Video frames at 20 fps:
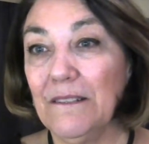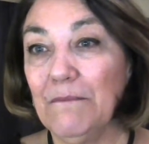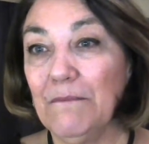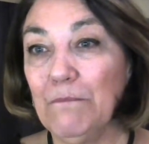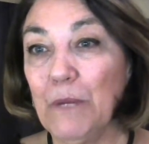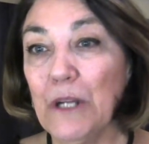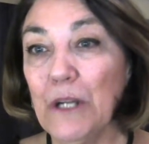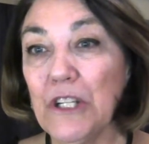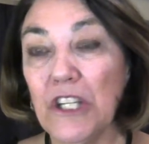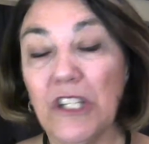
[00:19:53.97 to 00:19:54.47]

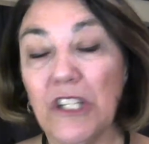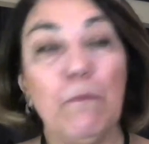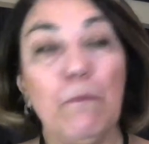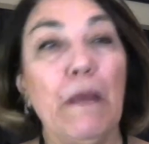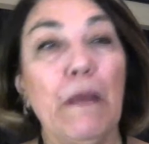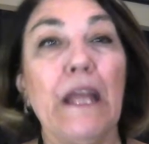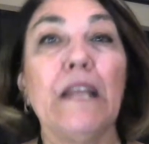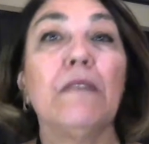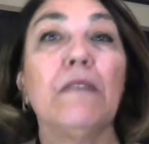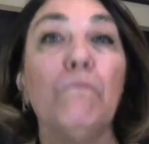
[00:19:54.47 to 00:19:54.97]

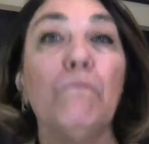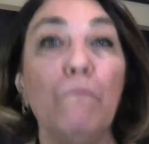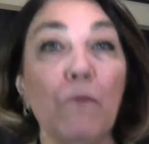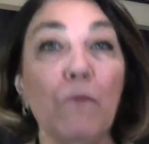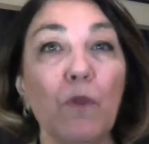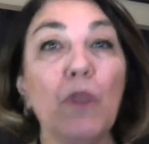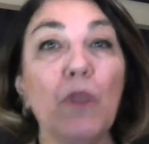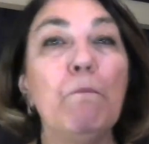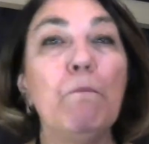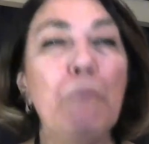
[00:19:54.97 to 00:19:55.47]
participate.
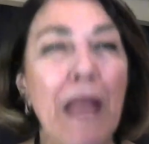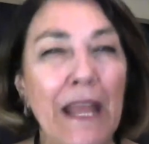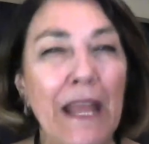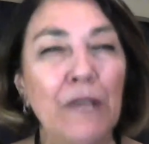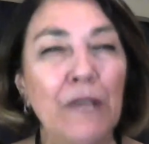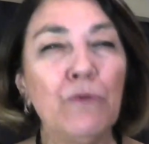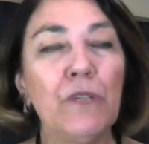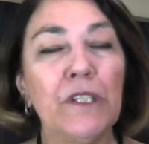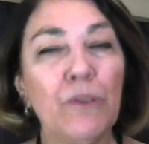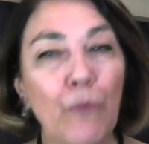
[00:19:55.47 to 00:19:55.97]
The
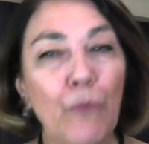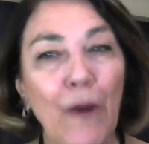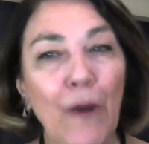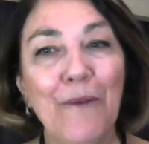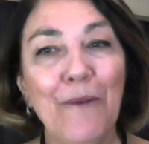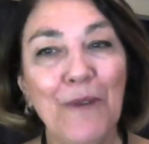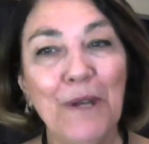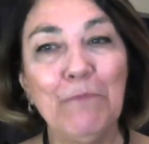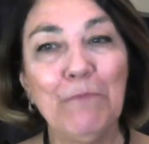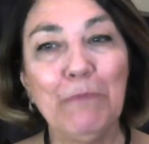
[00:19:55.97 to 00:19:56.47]
main reason
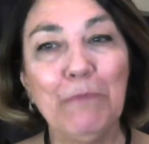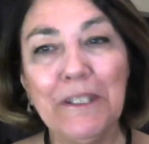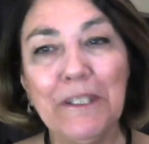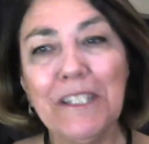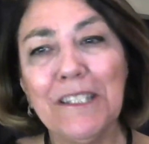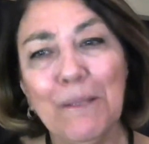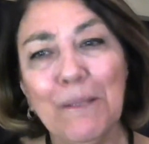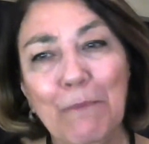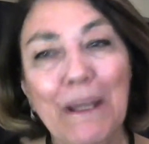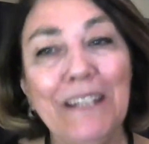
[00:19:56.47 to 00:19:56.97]
why I want to
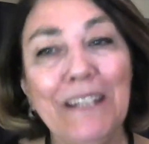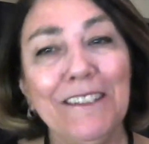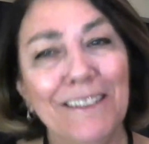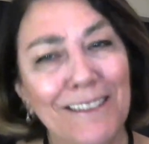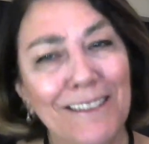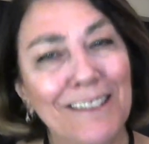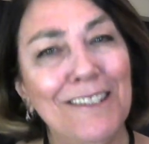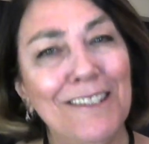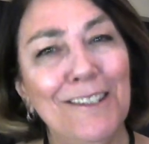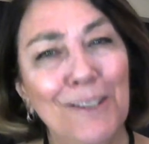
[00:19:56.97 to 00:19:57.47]
participate,
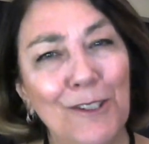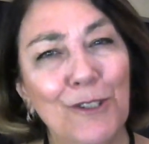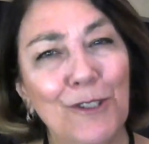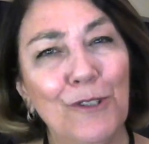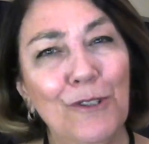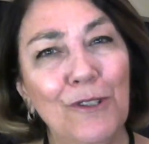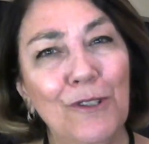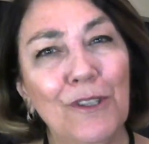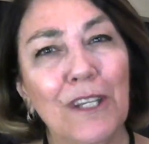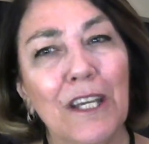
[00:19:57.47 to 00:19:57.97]
to tell you the
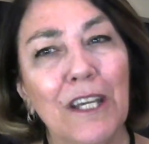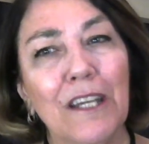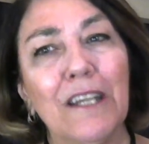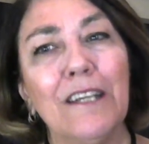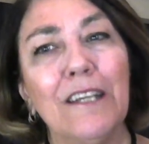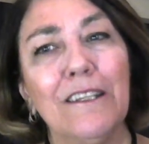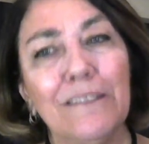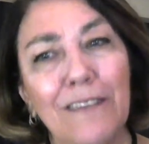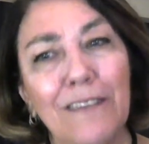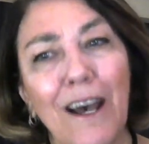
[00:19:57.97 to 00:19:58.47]
truth,
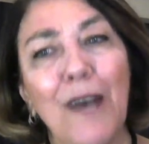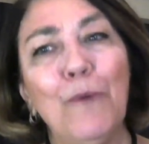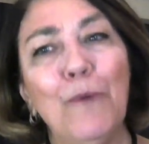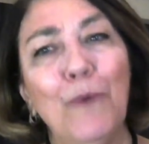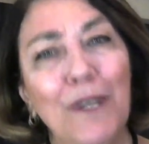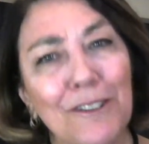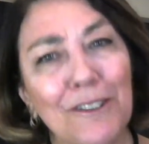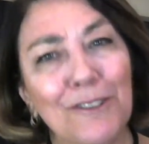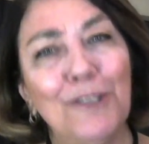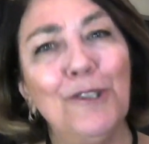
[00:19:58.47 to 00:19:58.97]
is I
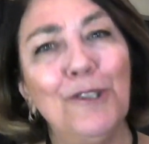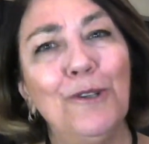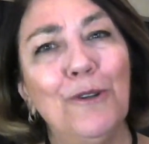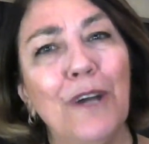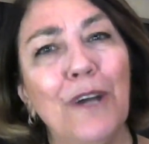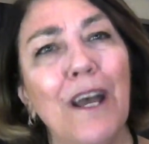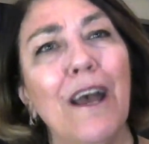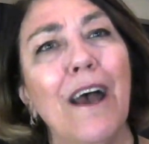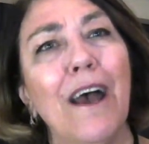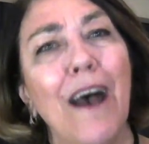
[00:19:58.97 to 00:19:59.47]
want to
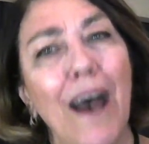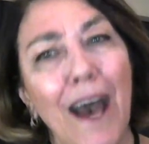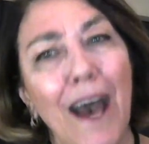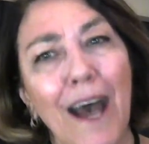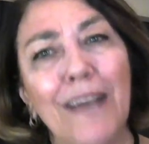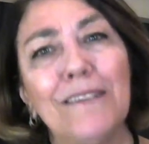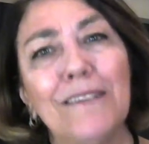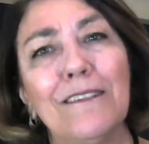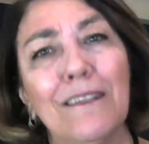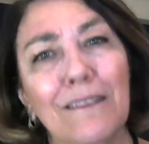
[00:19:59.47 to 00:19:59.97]

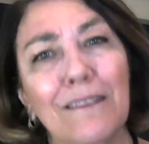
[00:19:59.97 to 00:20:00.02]
add to